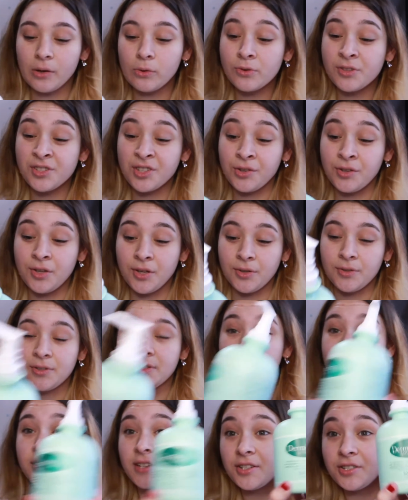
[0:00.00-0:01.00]
also use
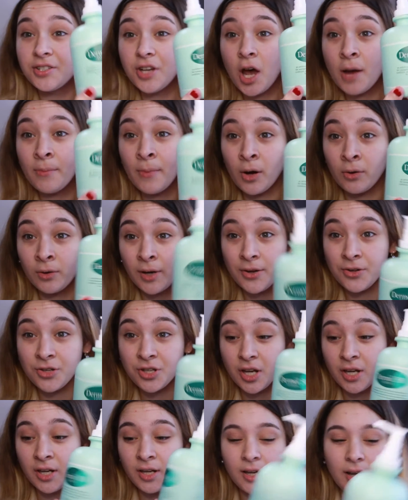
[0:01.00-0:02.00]
this dermal
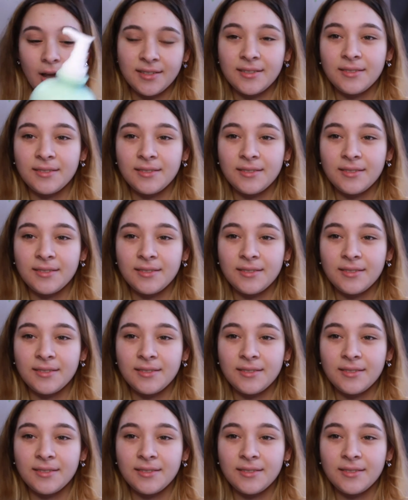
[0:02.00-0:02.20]
lotion.